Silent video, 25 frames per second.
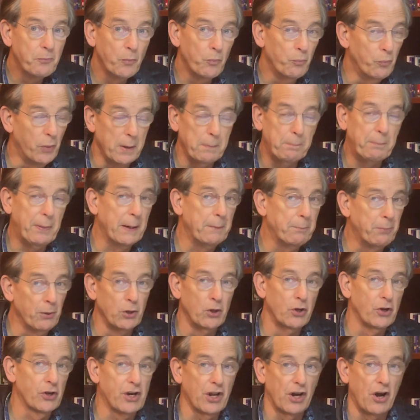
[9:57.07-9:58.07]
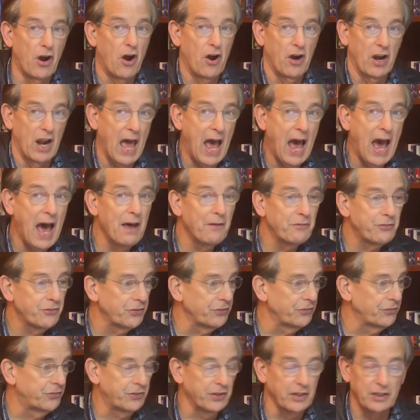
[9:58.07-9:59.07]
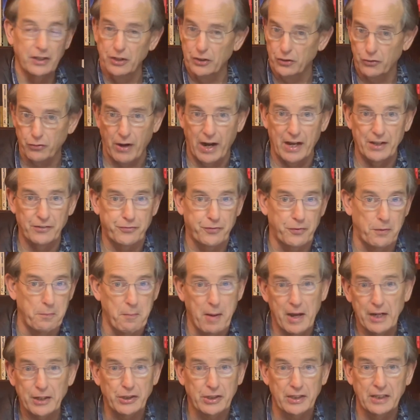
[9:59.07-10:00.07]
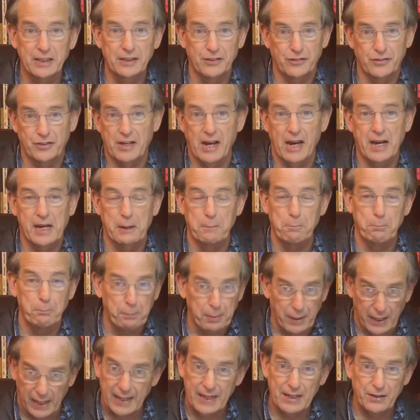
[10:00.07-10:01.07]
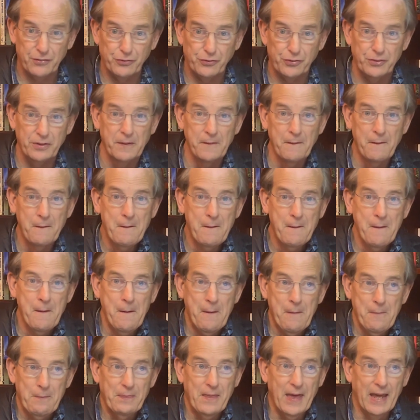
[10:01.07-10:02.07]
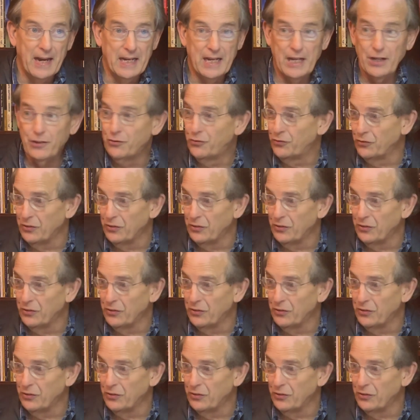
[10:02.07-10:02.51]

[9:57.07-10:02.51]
When people look at our lives and see the transformation that's taken place, then his